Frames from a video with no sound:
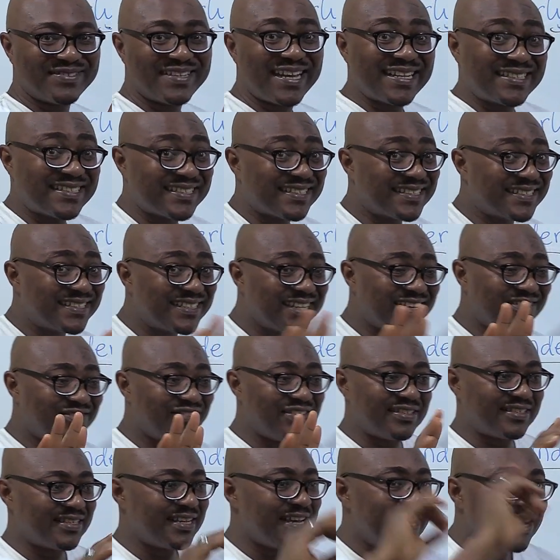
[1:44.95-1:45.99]
That's the
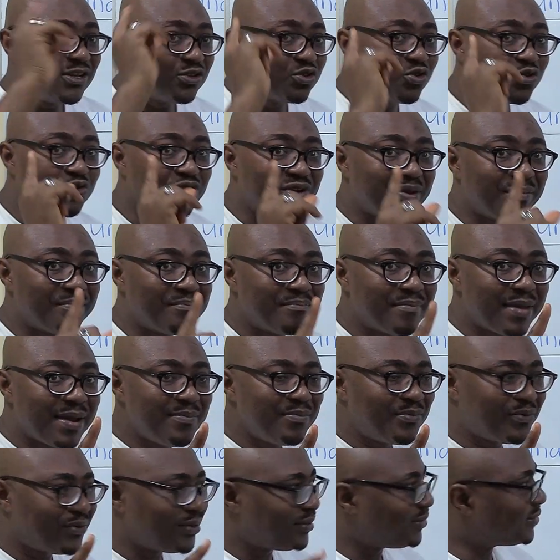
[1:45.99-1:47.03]
secret to
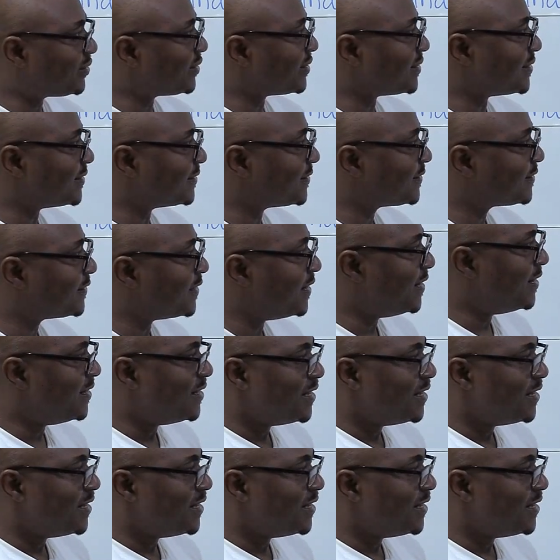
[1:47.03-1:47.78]
remembering things.